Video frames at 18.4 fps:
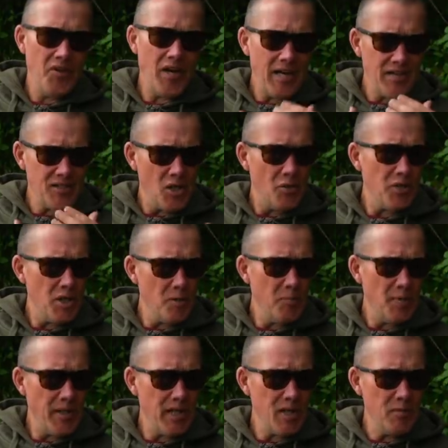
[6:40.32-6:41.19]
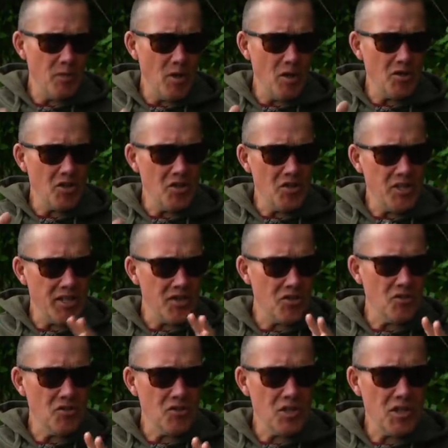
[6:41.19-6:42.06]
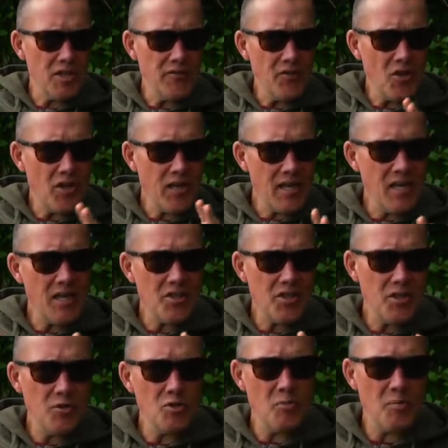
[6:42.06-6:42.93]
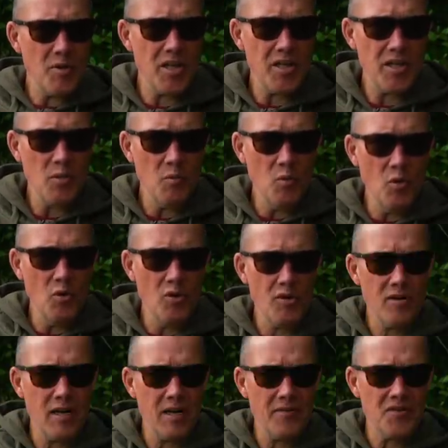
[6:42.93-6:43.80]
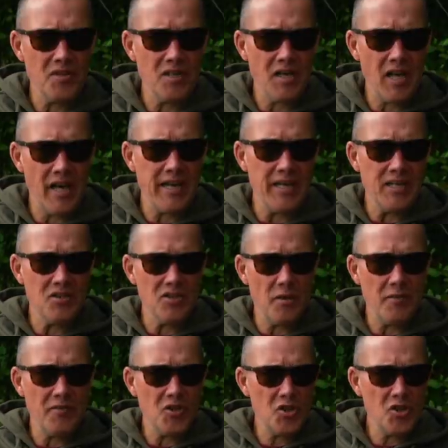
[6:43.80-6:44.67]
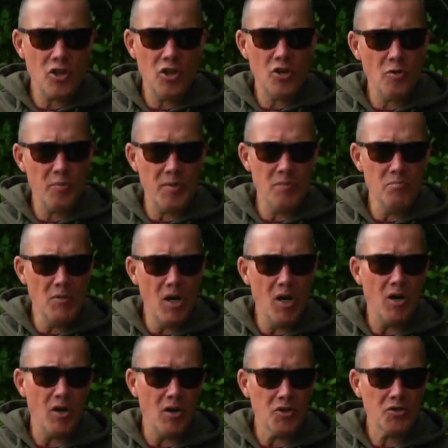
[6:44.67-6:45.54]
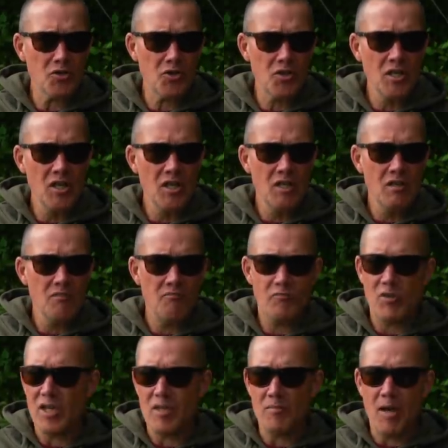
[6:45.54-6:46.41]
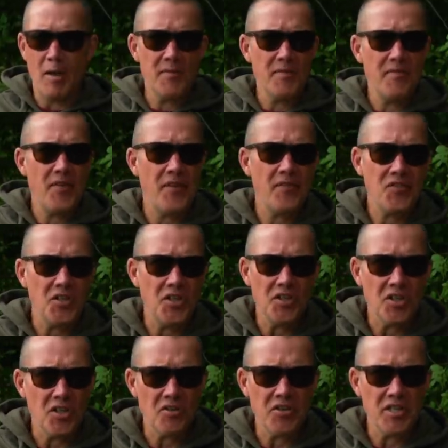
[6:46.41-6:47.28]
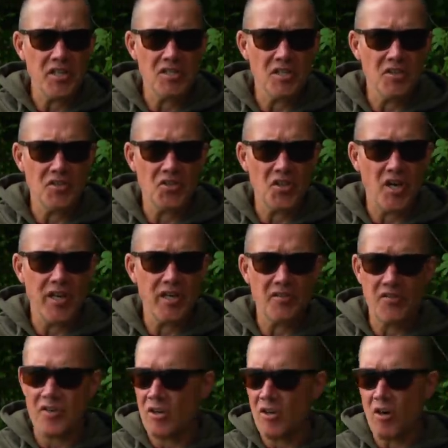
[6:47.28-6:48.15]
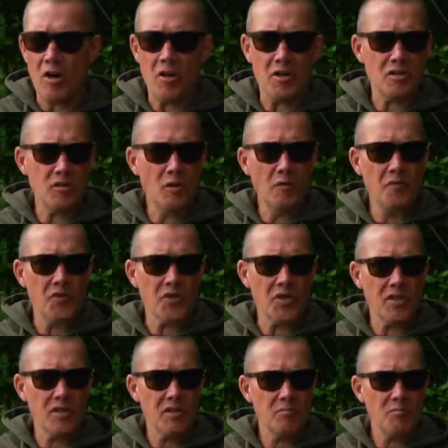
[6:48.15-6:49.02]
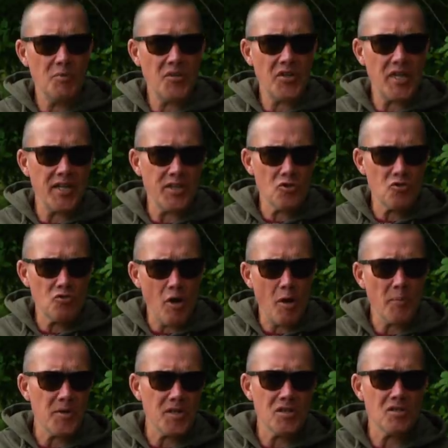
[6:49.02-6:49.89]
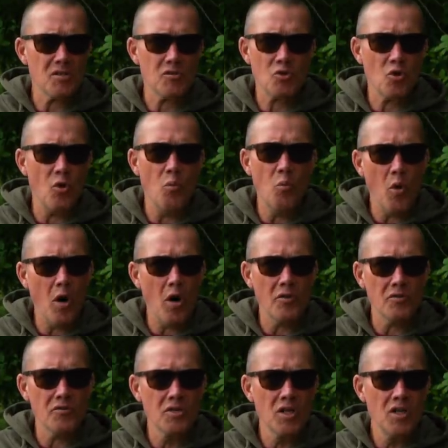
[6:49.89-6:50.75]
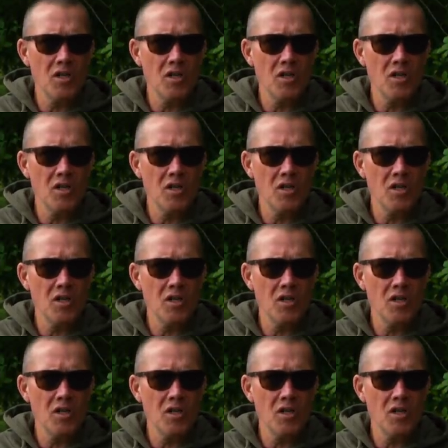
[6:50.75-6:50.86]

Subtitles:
that is only applicable on conditions. So you've got to kind of use a bit of your watercraft and gauge. So if you turn up in March, and it might be 15 degrees in the day, you think, God, it's lovely. But then it's dropping to sort of 1